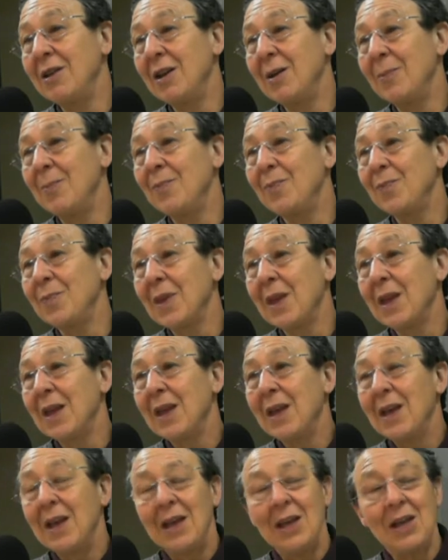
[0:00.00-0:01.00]
them
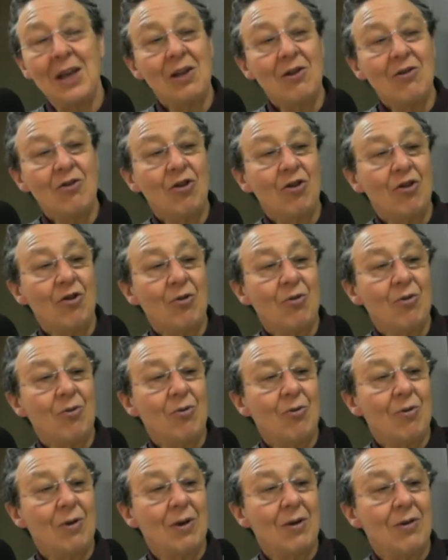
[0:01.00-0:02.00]

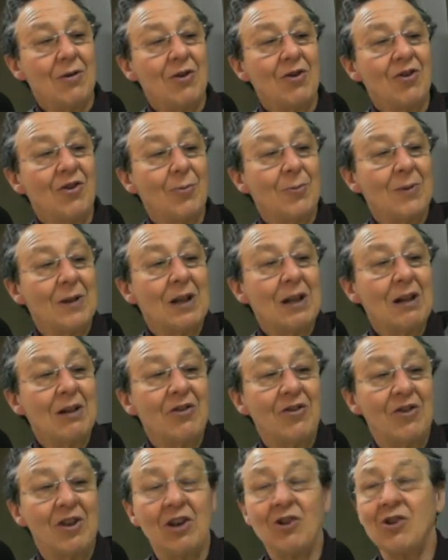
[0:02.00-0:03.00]
into this
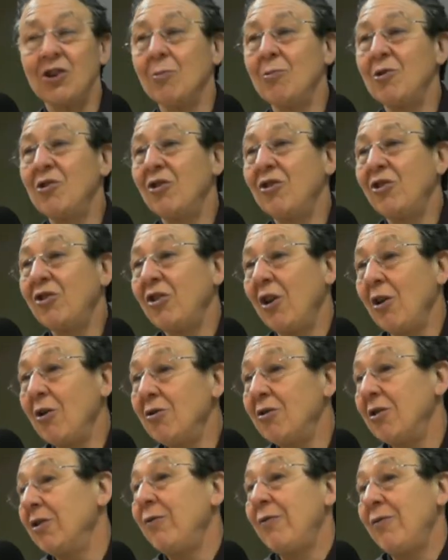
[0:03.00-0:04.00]
little section, which is
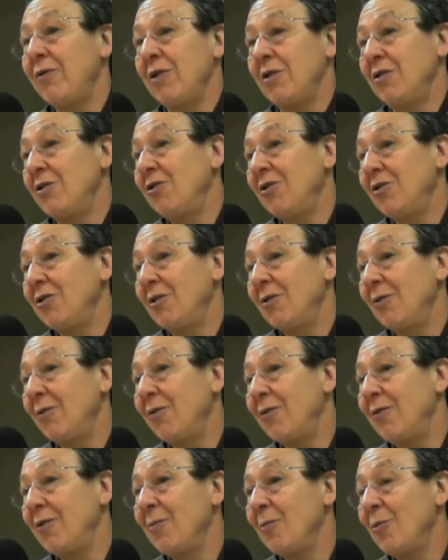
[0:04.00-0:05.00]
so different
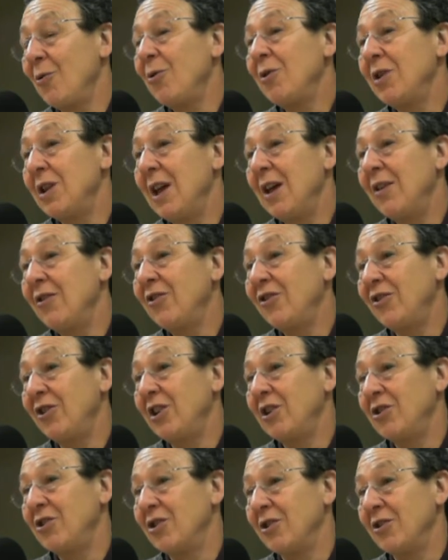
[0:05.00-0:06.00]
from all the other
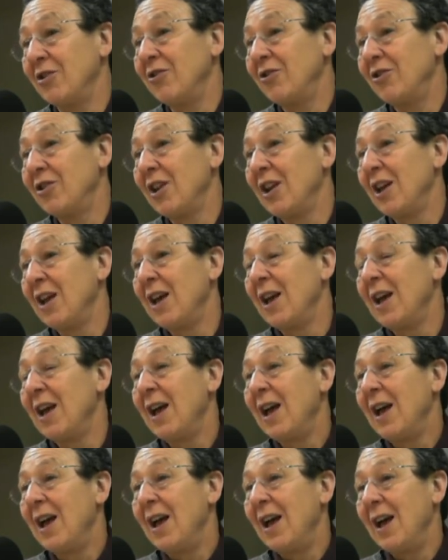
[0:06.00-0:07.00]
sections,
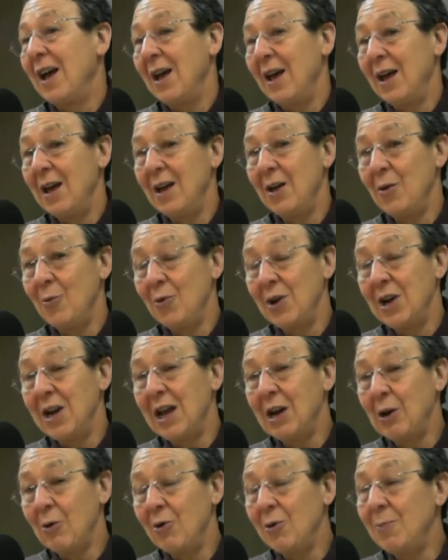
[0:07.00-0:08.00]
when
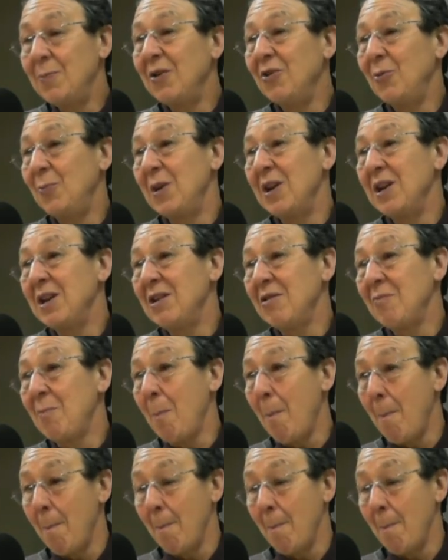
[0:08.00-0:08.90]
I could be spending